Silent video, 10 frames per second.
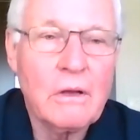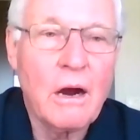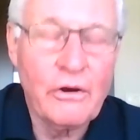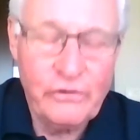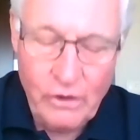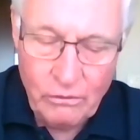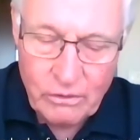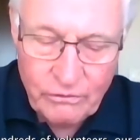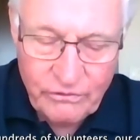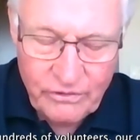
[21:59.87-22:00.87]
our
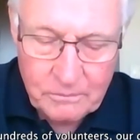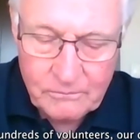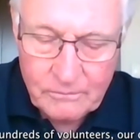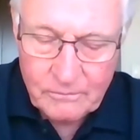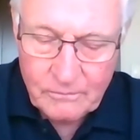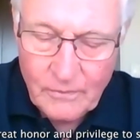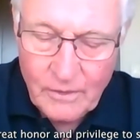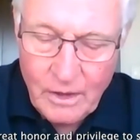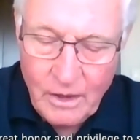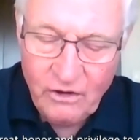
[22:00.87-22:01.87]
donors.
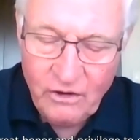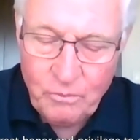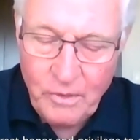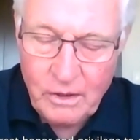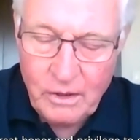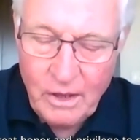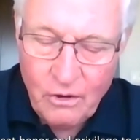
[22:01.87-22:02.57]
It has been a